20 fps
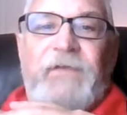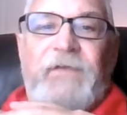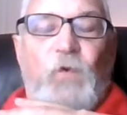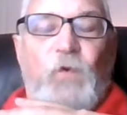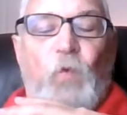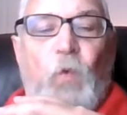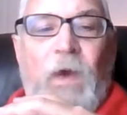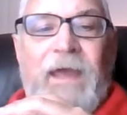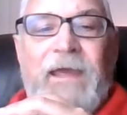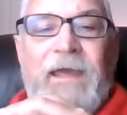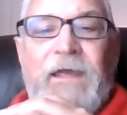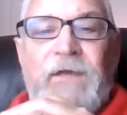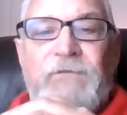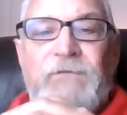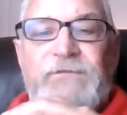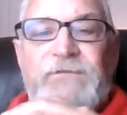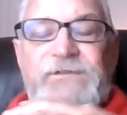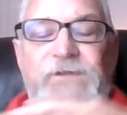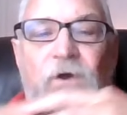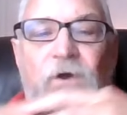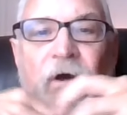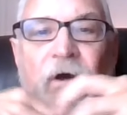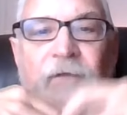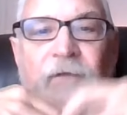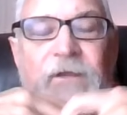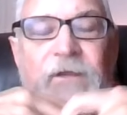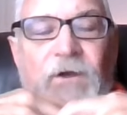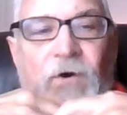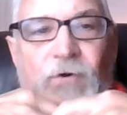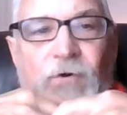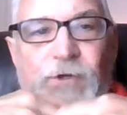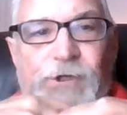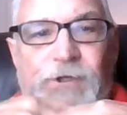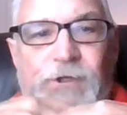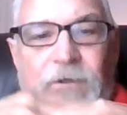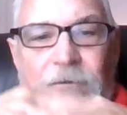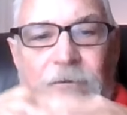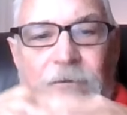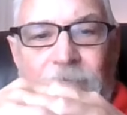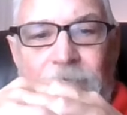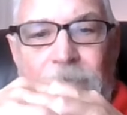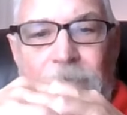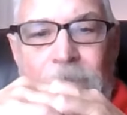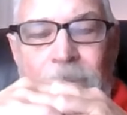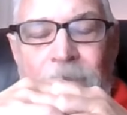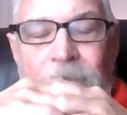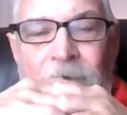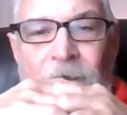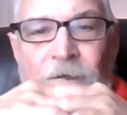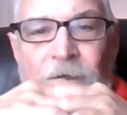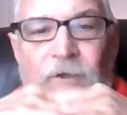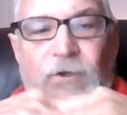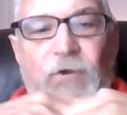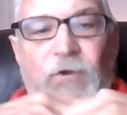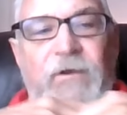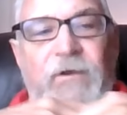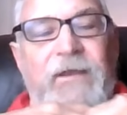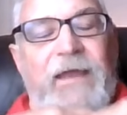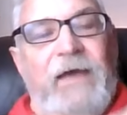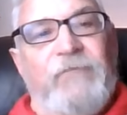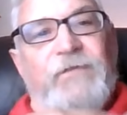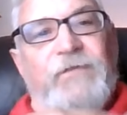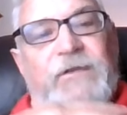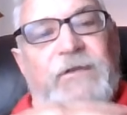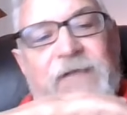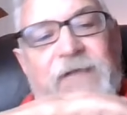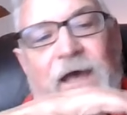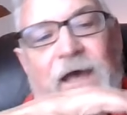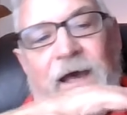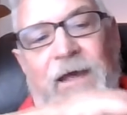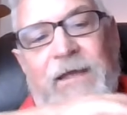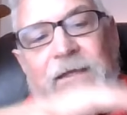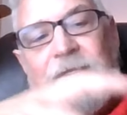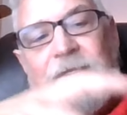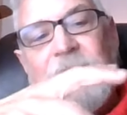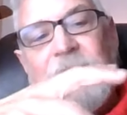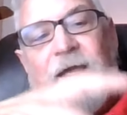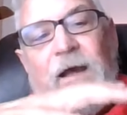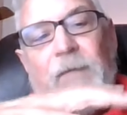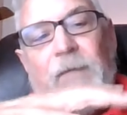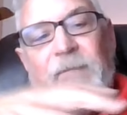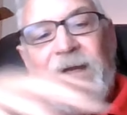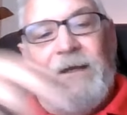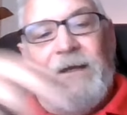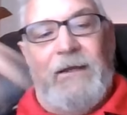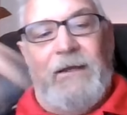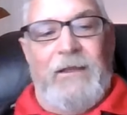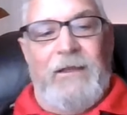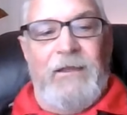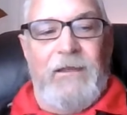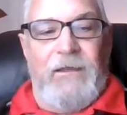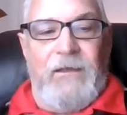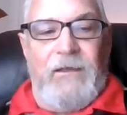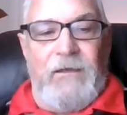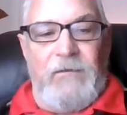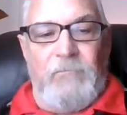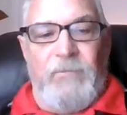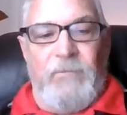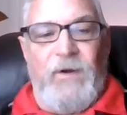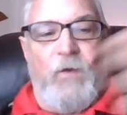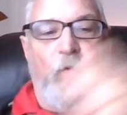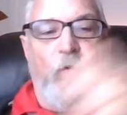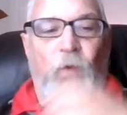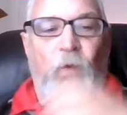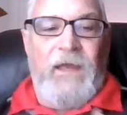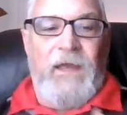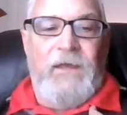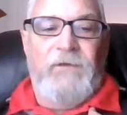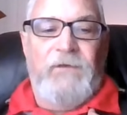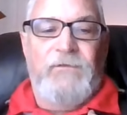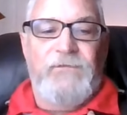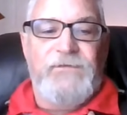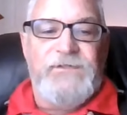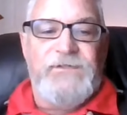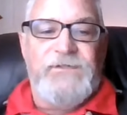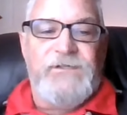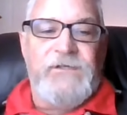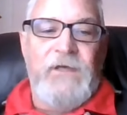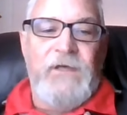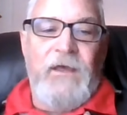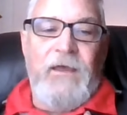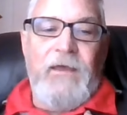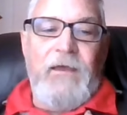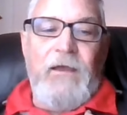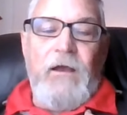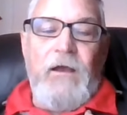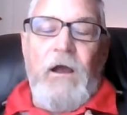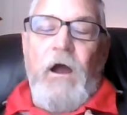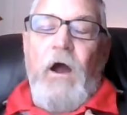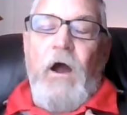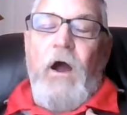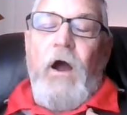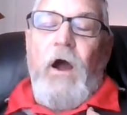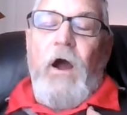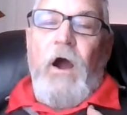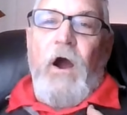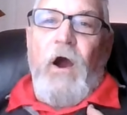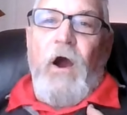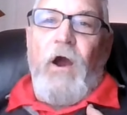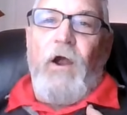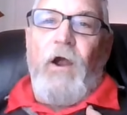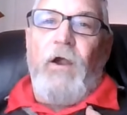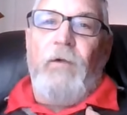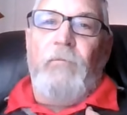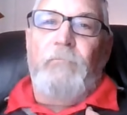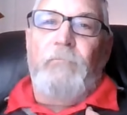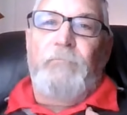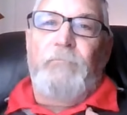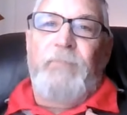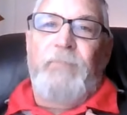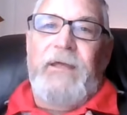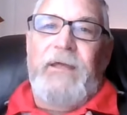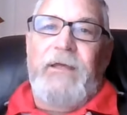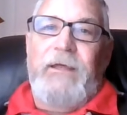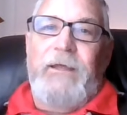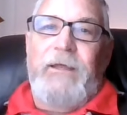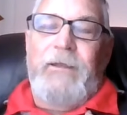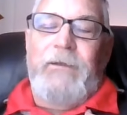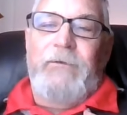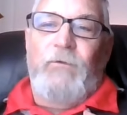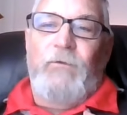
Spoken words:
the waves on the ocean. You can have the tide coming in, but waves are being